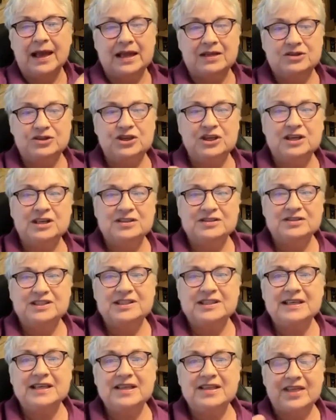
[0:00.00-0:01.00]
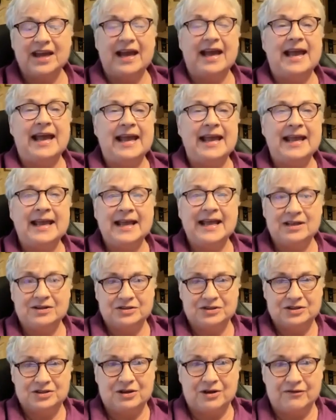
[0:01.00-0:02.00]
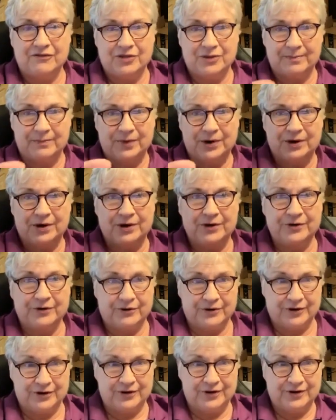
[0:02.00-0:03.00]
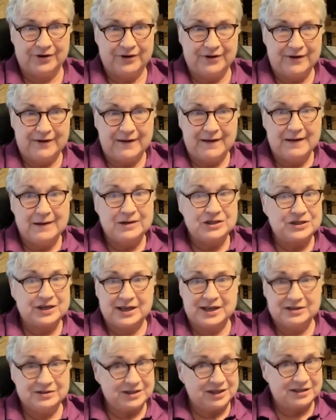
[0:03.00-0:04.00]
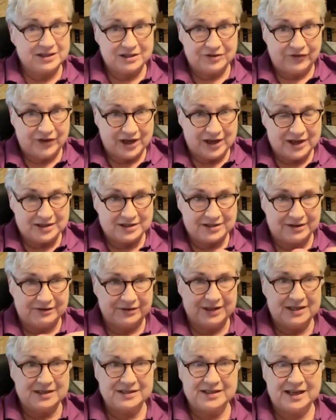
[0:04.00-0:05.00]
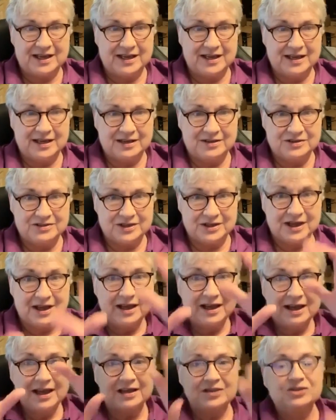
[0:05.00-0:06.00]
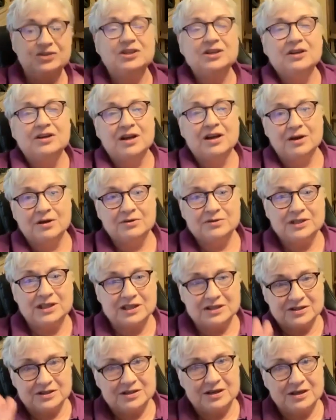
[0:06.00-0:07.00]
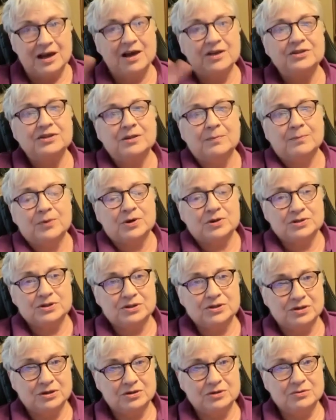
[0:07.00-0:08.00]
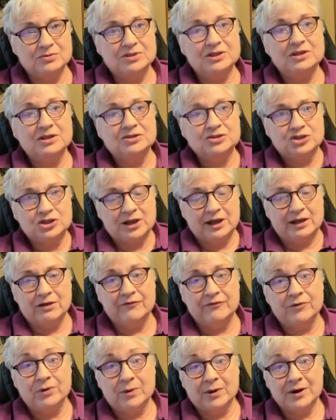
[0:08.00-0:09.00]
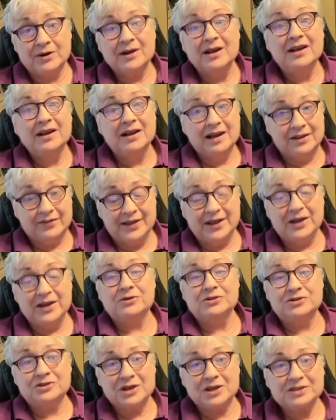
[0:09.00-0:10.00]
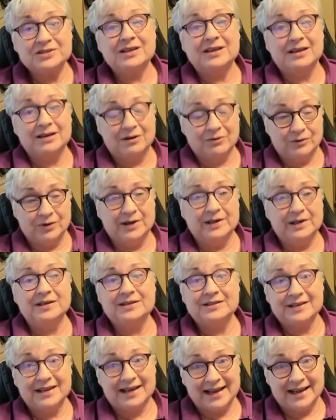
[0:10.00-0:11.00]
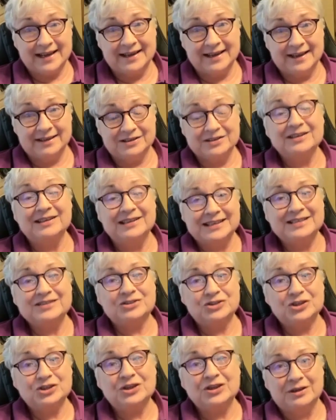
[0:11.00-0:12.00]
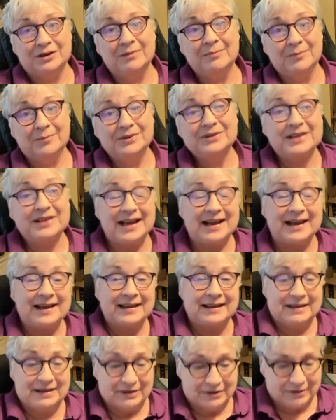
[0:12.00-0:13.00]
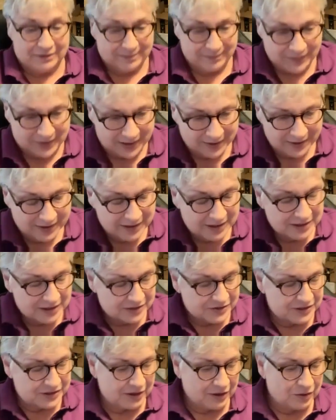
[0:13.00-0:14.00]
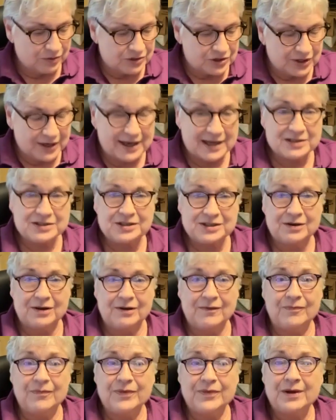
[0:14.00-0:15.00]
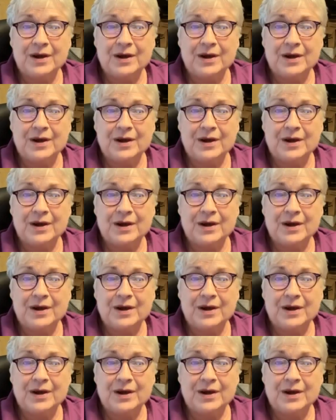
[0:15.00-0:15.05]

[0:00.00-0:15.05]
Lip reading: and she can see the hands of the murderer. She can't see his face, only his hands. And she knows it is not the person who's in jail for it. And they are just getting ready to lynch him, to hang him. So she has to,